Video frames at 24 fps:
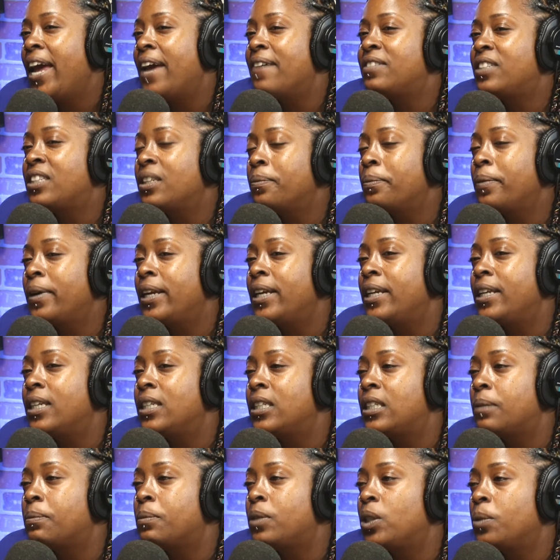If somebody did
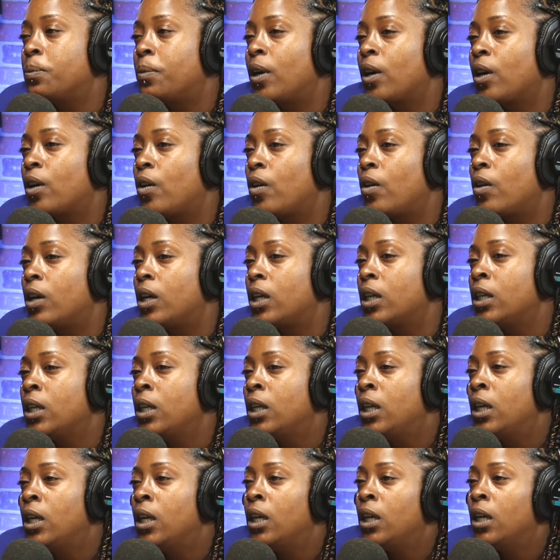something to my car,
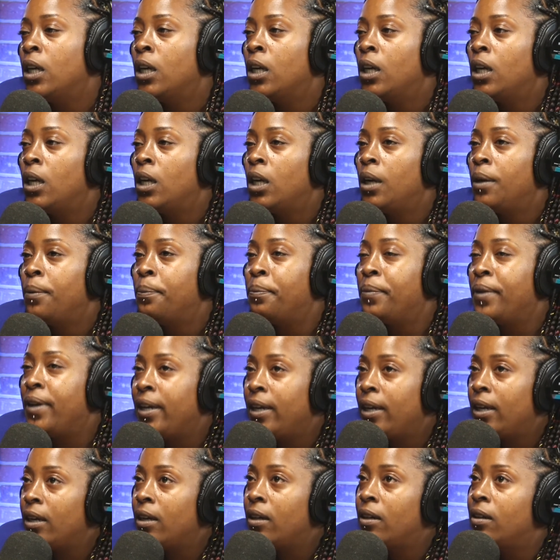
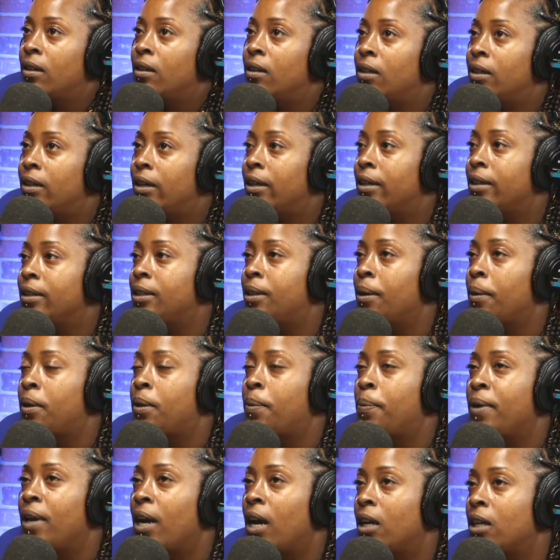me,
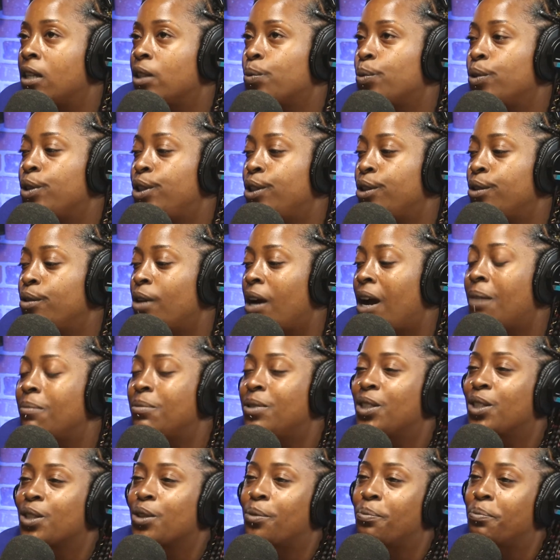to be honest with you, I'm
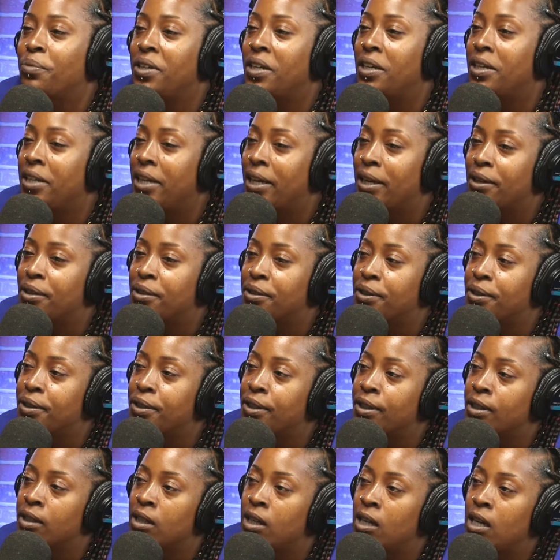just gonna be a
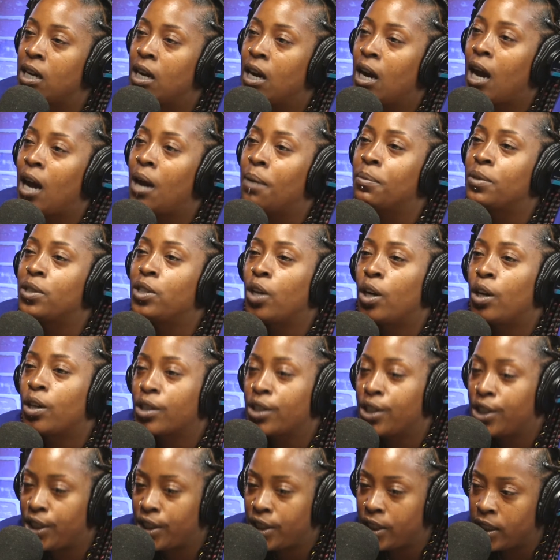yeller. I'm gonna talk
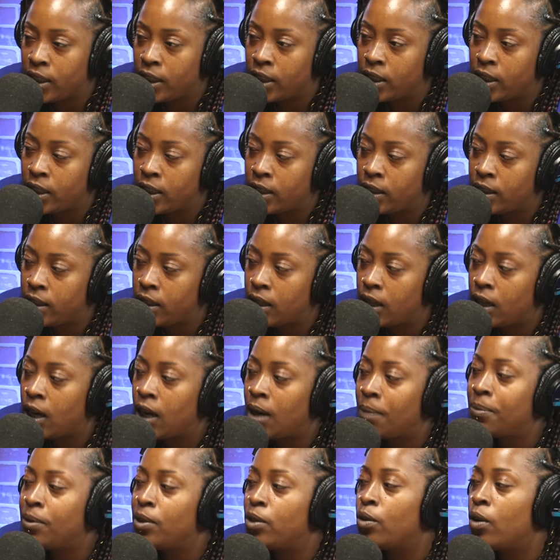shit.
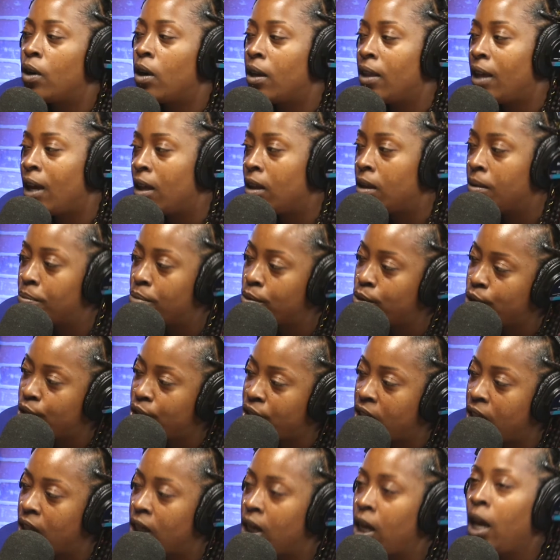I'm gonna do all that other
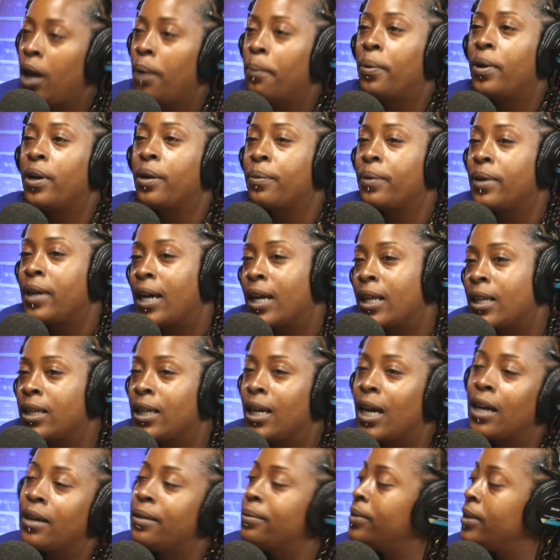bullshit. But in
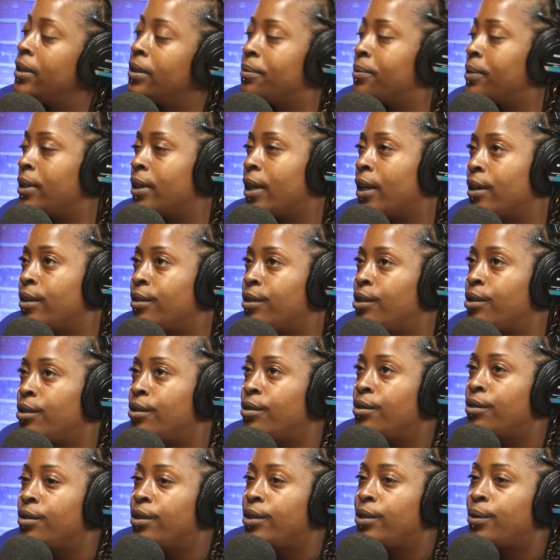reality, I don't really don't want to hurt you.
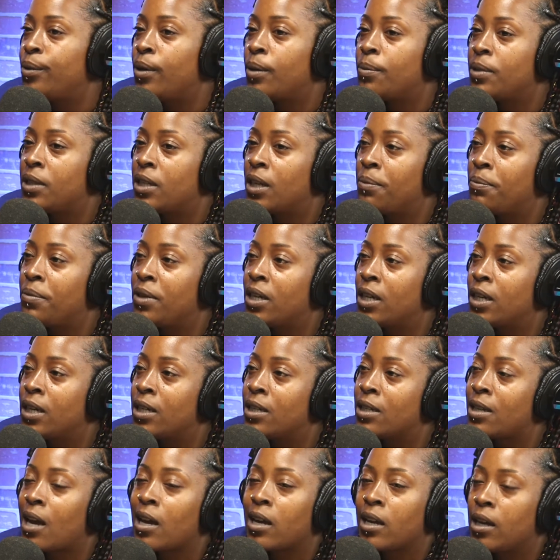You see what I'm saying?
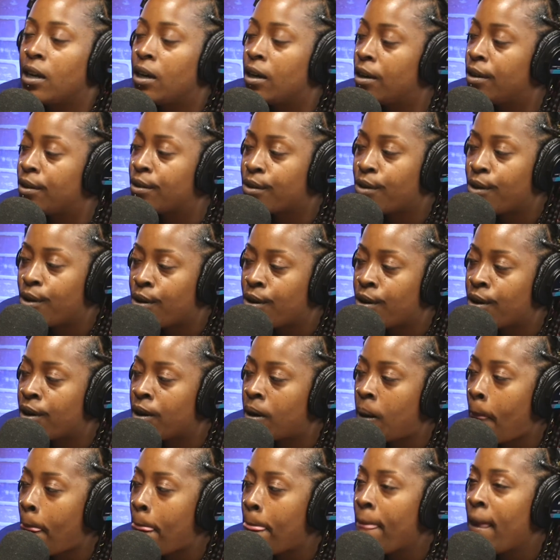Because I can get another
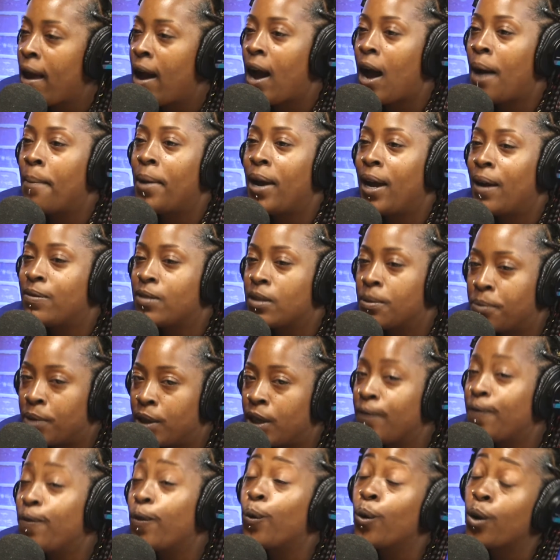car. I'm gonna have some
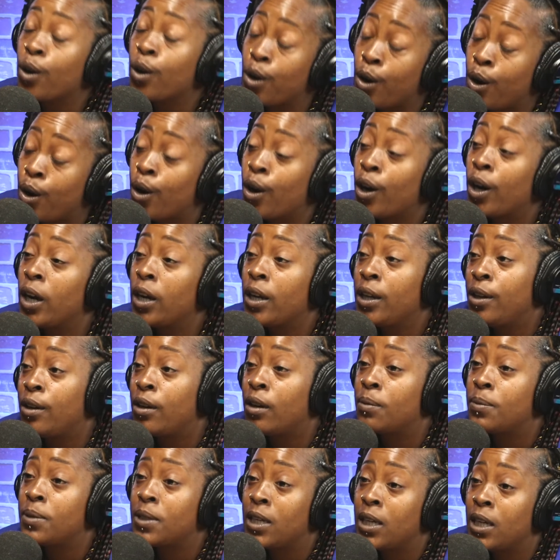money for a car. You know what
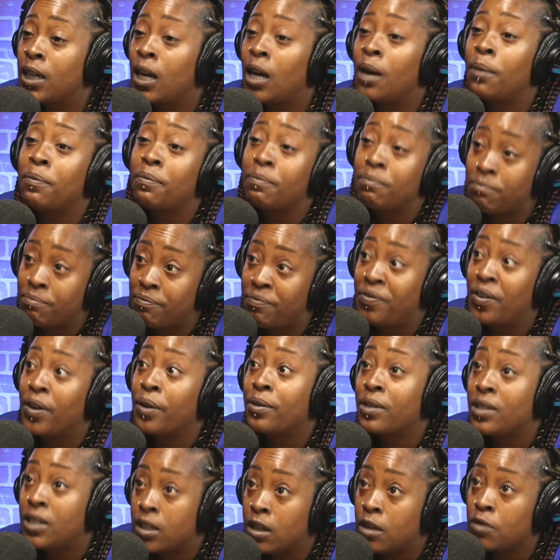I'm saying? I'm
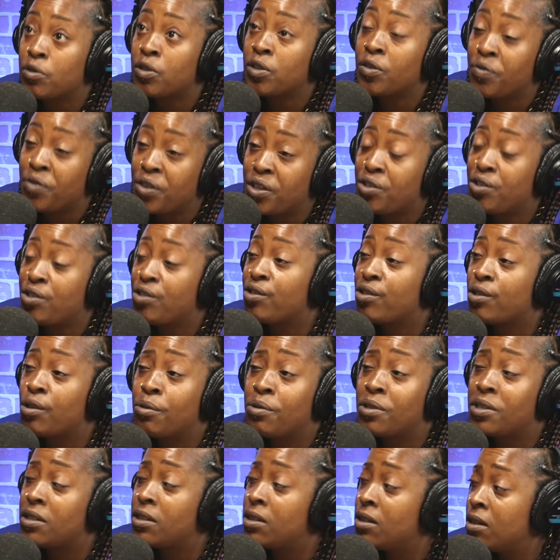very self sufficient. So I
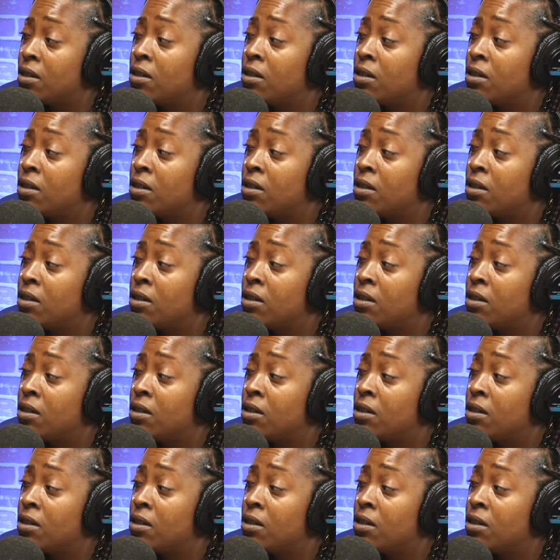mean, I